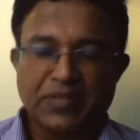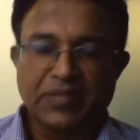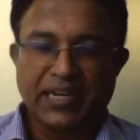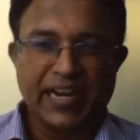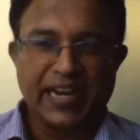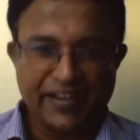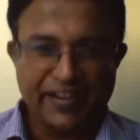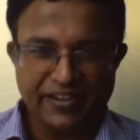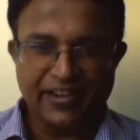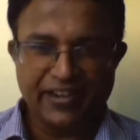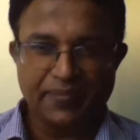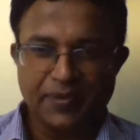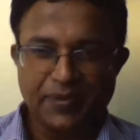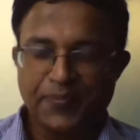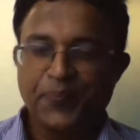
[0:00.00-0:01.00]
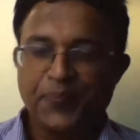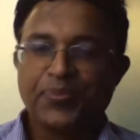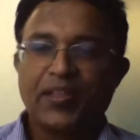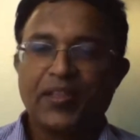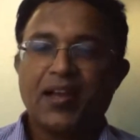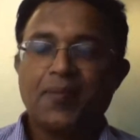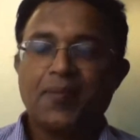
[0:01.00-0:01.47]
the relationship
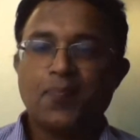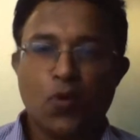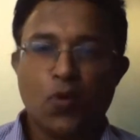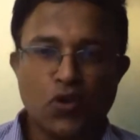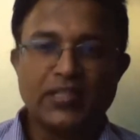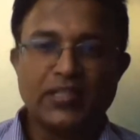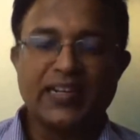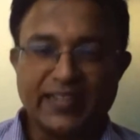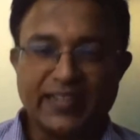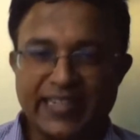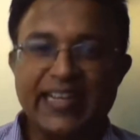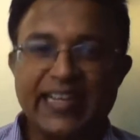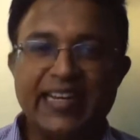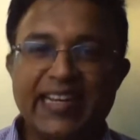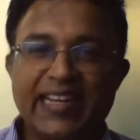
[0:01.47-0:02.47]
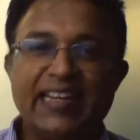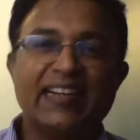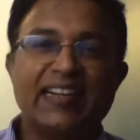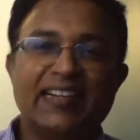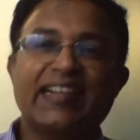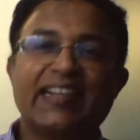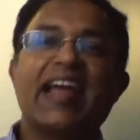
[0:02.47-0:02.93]
more than really
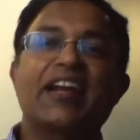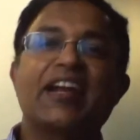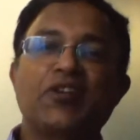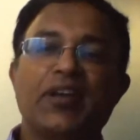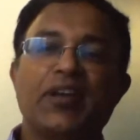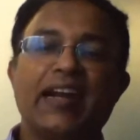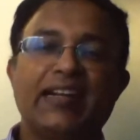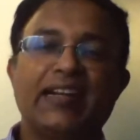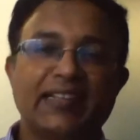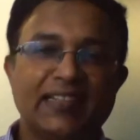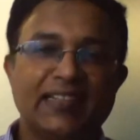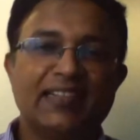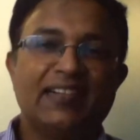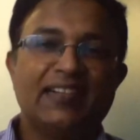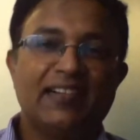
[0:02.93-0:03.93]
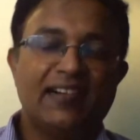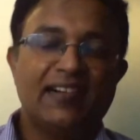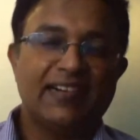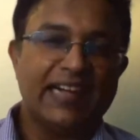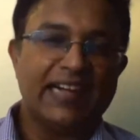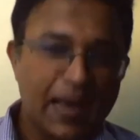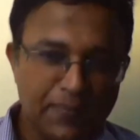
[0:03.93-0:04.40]
trying to get
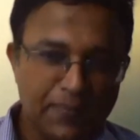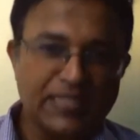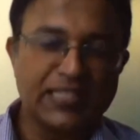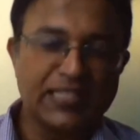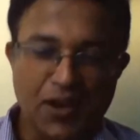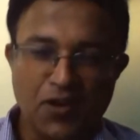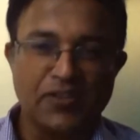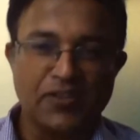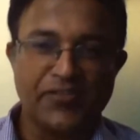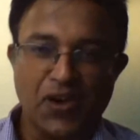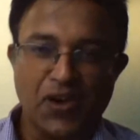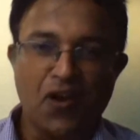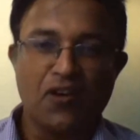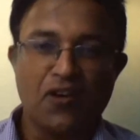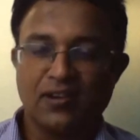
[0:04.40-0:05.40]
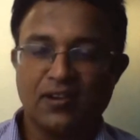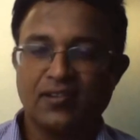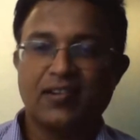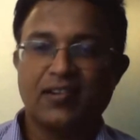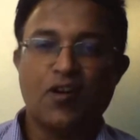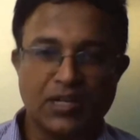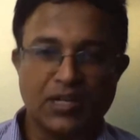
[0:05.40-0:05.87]
damages out of your
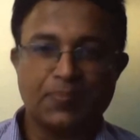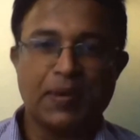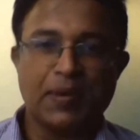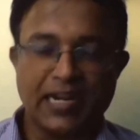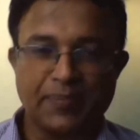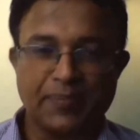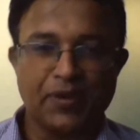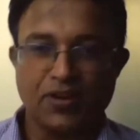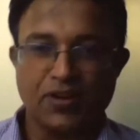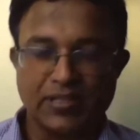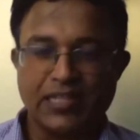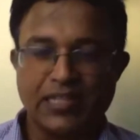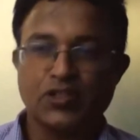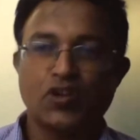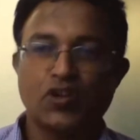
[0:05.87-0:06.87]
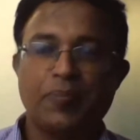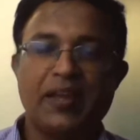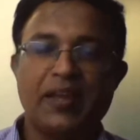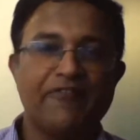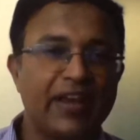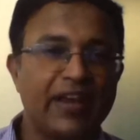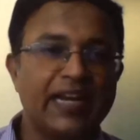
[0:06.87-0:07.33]
counterparty, because that's going to be a
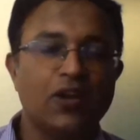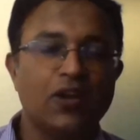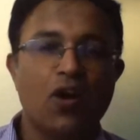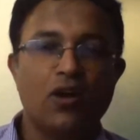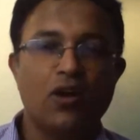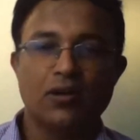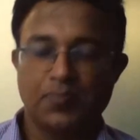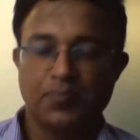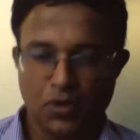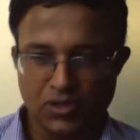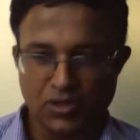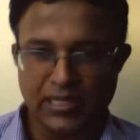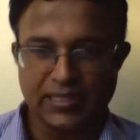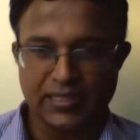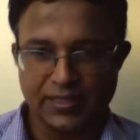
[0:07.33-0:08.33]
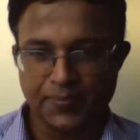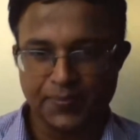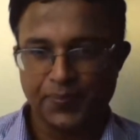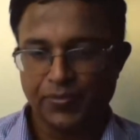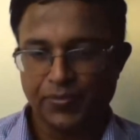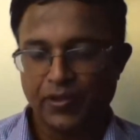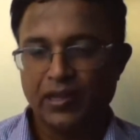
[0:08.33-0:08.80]
very long process.
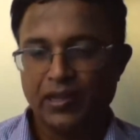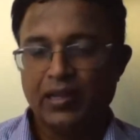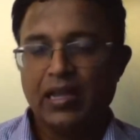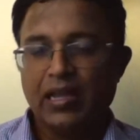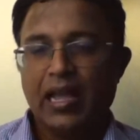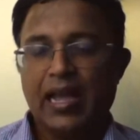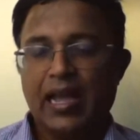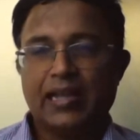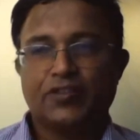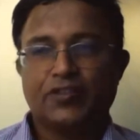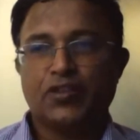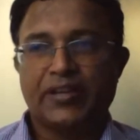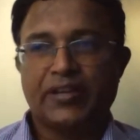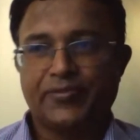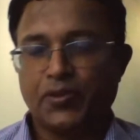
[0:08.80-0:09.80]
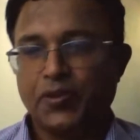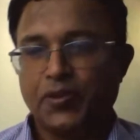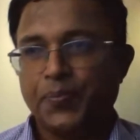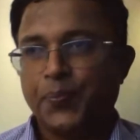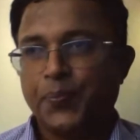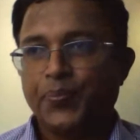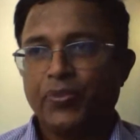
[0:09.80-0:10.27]
And so
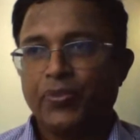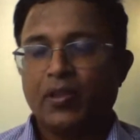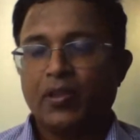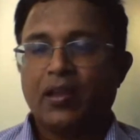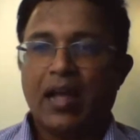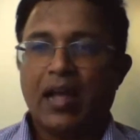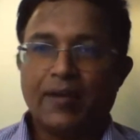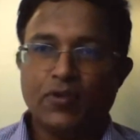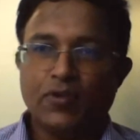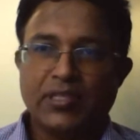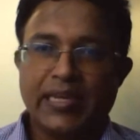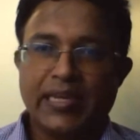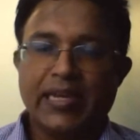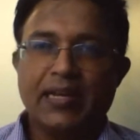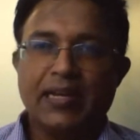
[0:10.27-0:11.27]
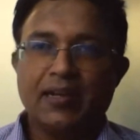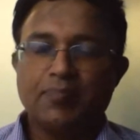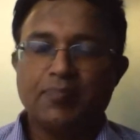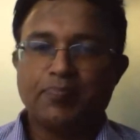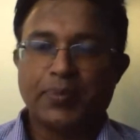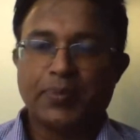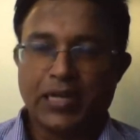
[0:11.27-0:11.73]
therefore, I would say
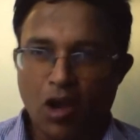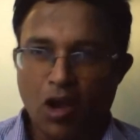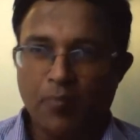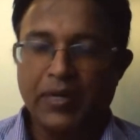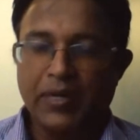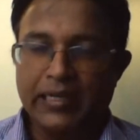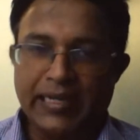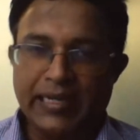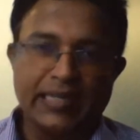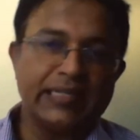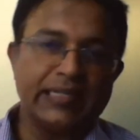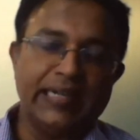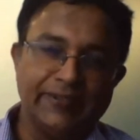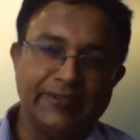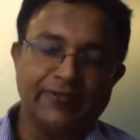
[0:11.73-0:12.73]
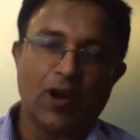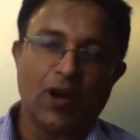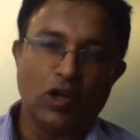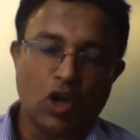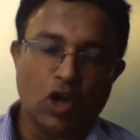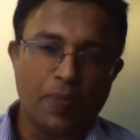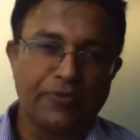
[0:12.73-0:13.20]
predominantly as a default
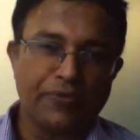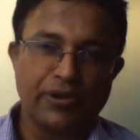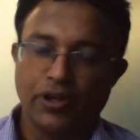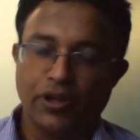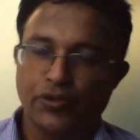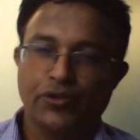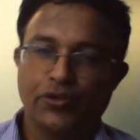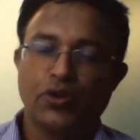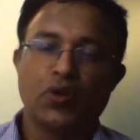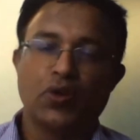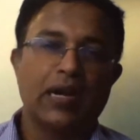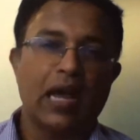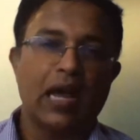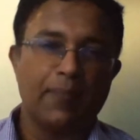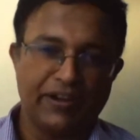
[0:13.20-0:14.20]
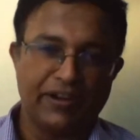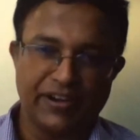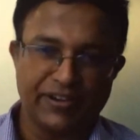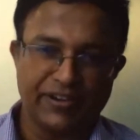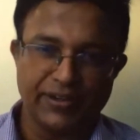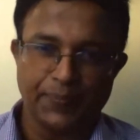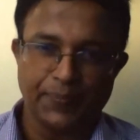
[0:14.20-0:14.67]
option, you should look at
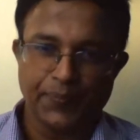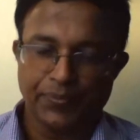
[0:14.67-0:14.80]
arbitration